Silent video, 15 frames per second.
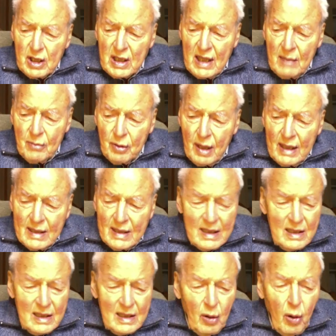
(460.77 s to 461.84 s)

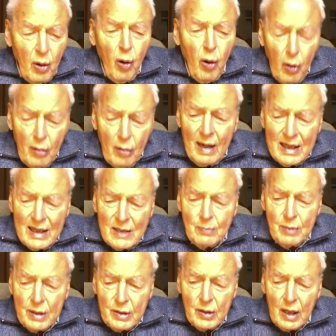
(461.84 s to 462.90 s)
summarizes all my
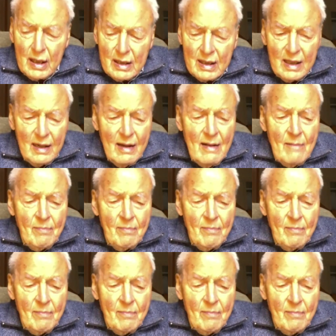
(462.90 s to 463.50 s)
spirituality,